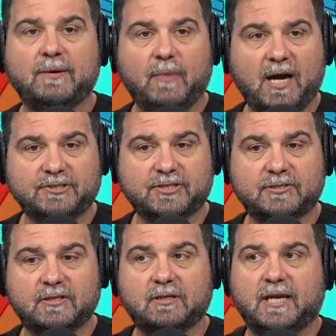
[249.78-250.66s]

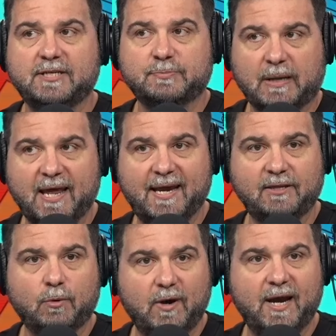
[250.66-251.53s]
much. He's
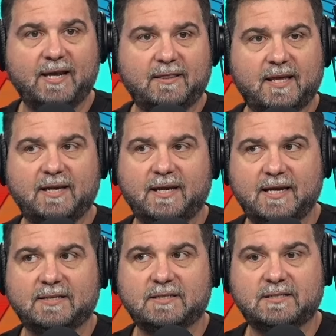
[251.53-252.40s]
playing the way that he
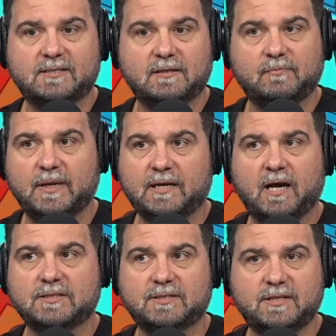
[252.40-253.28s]
is
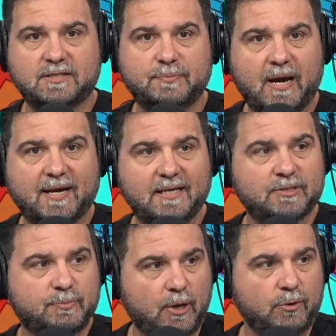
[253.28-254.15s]
because his body is
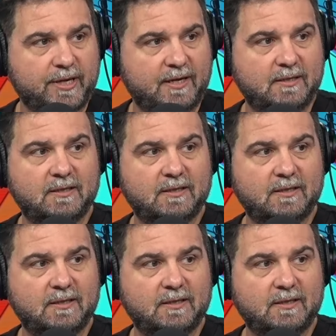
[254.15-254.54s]
broken.